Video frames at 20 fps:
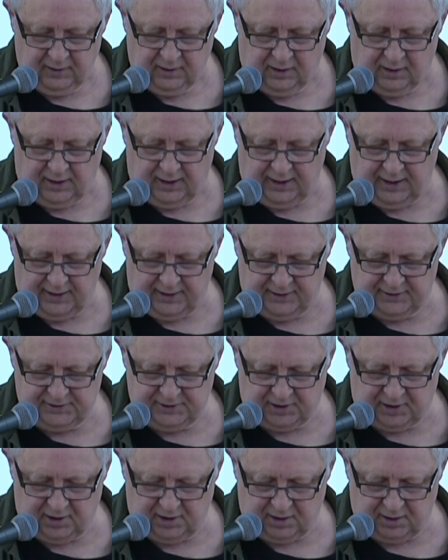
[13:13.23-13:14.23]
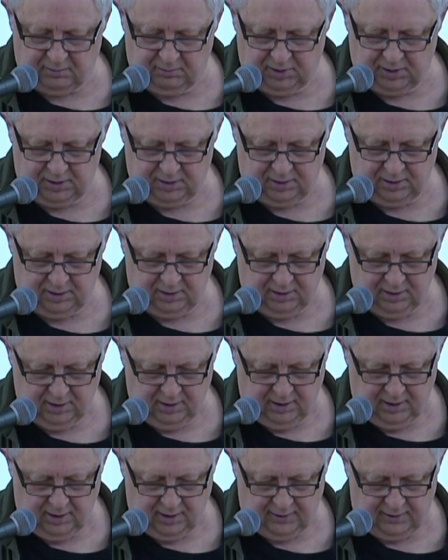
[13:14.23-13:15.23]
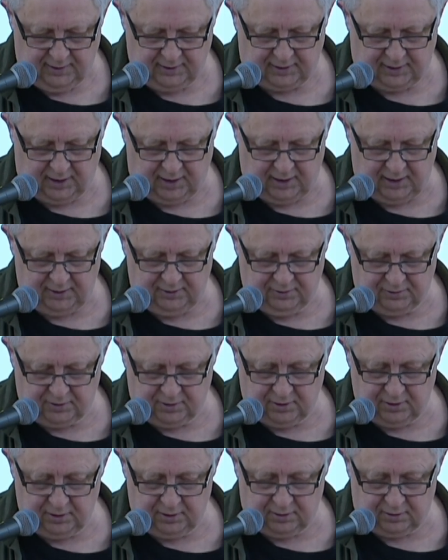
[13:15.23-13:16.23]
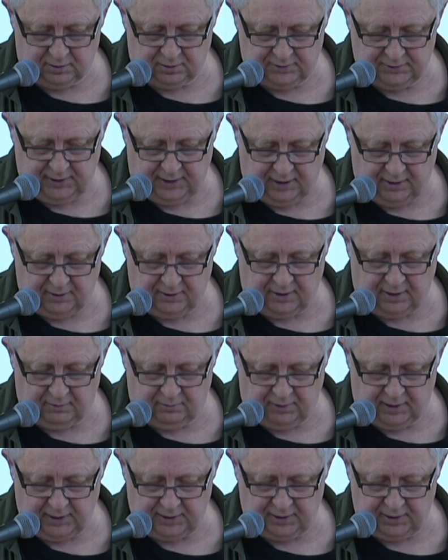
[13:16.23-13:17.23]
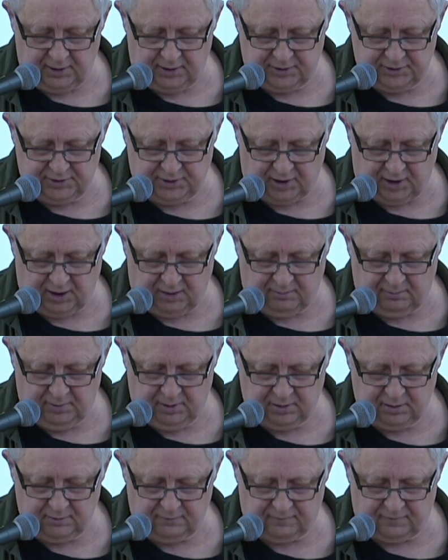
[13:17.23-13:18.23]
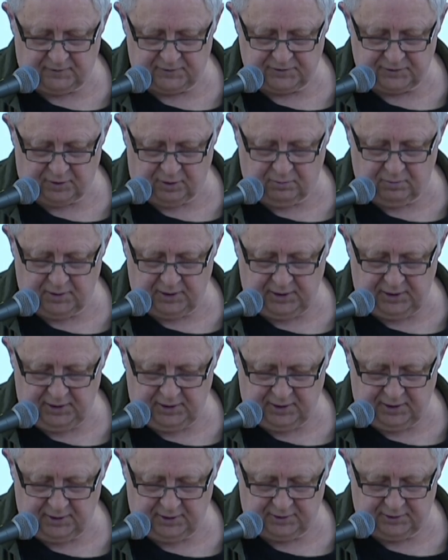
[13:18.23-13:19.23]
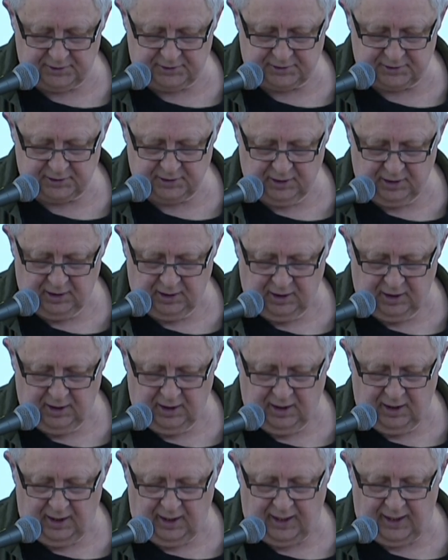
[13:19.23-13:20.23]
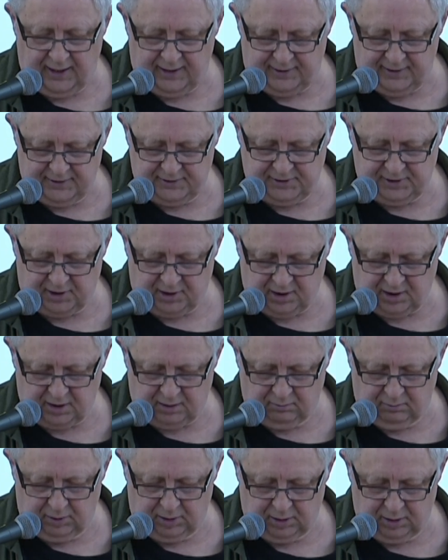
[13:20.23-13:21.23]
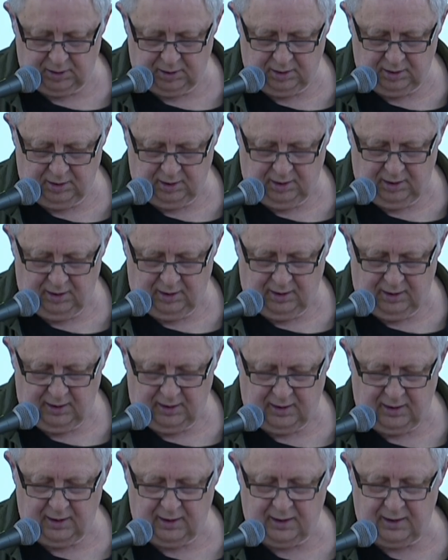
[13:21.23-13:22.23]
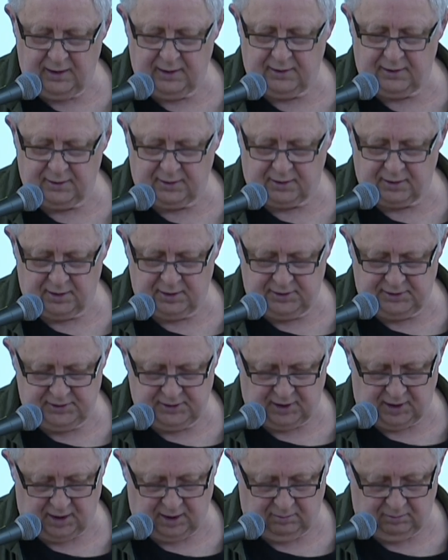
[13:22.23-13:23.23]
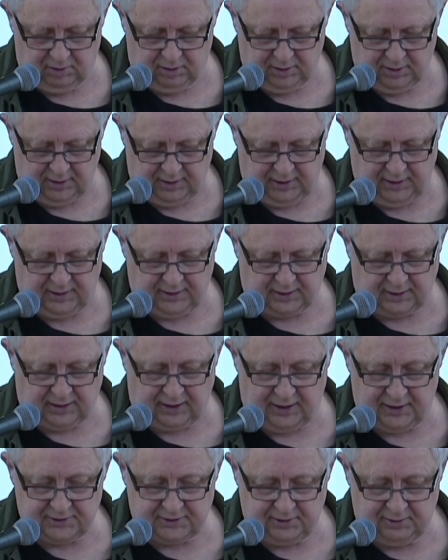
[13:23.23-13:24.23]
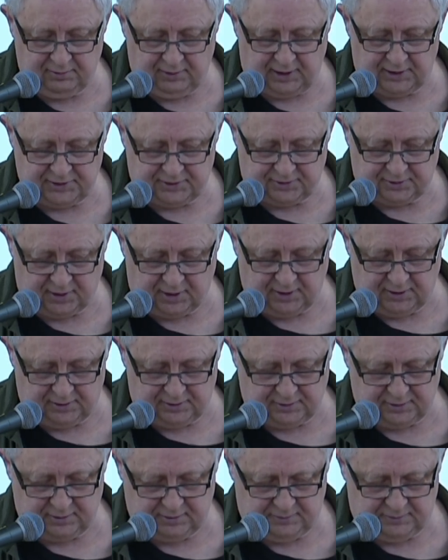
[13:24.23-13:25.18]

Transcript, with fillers: I had a job. The guy who couldn't hold down a regular job for so many years had a job and a good job in a classy restaurant.